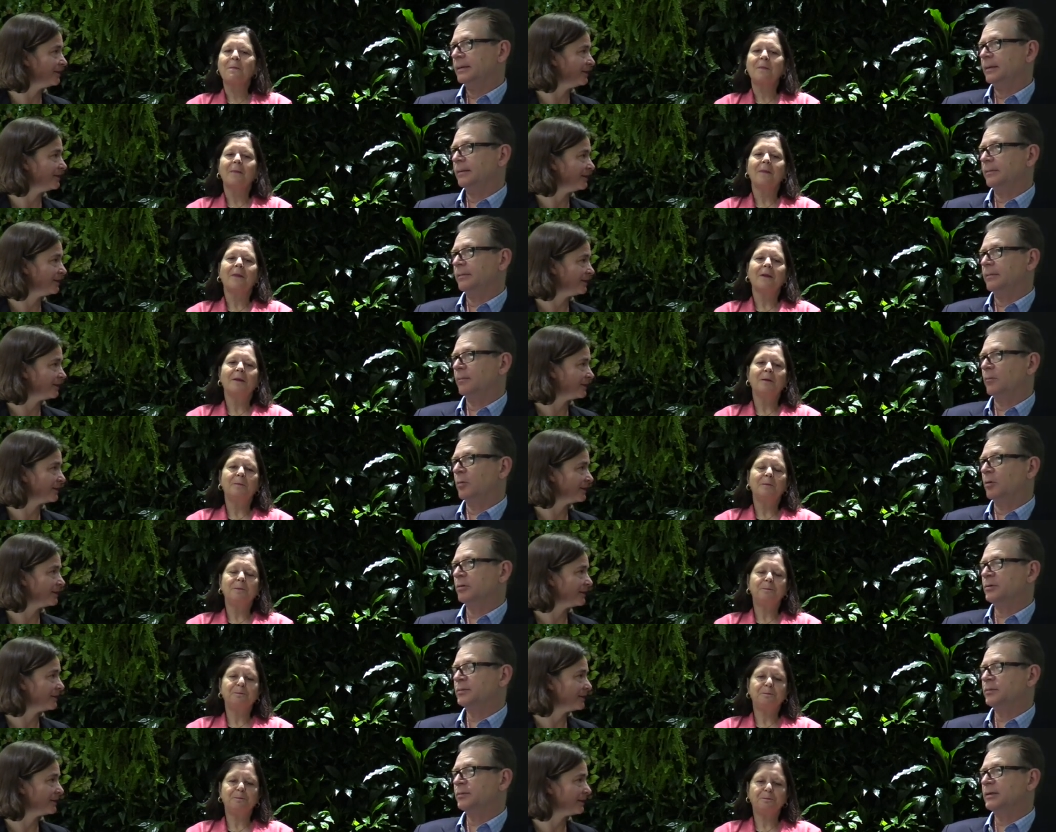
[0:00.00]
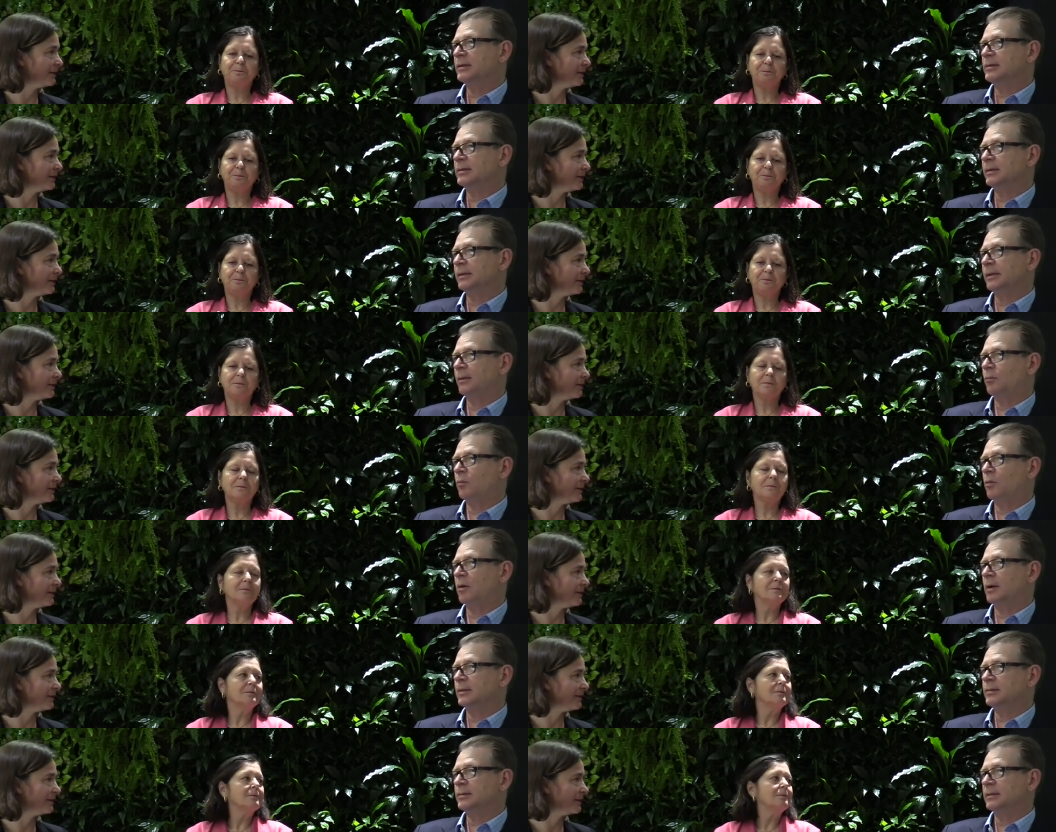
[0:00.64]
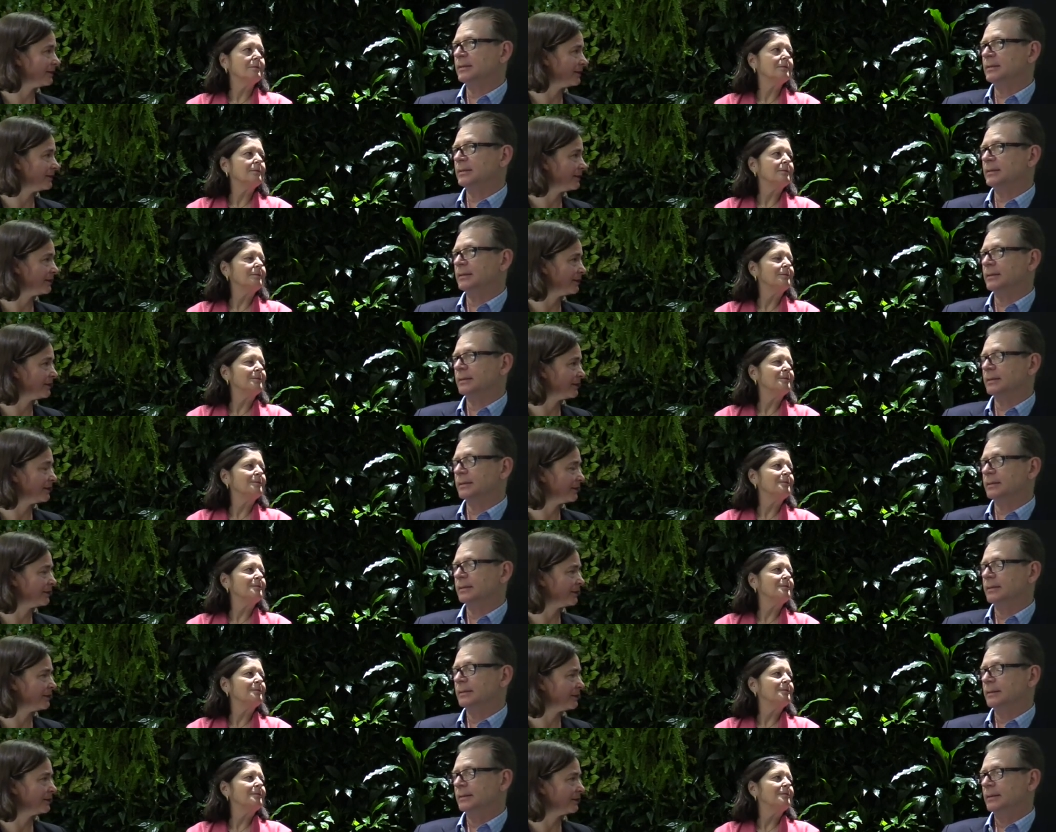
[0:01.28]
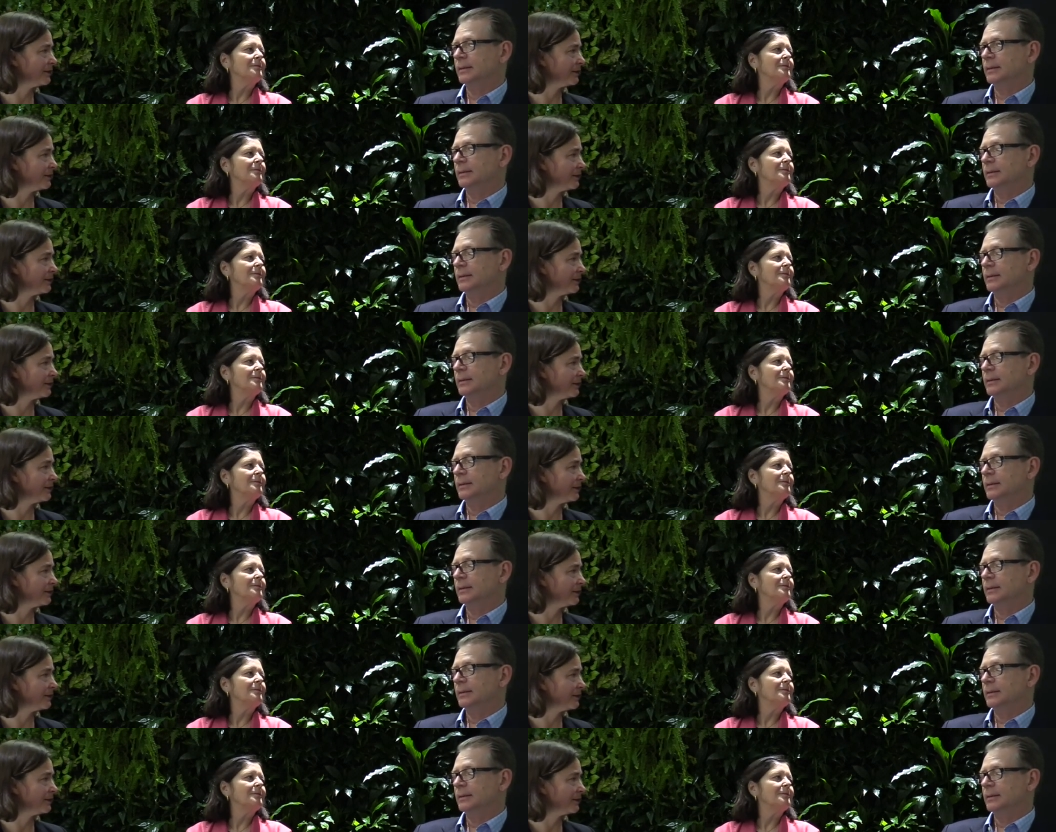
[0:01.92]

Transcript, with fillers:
Speaker 1: you know, most recently Washington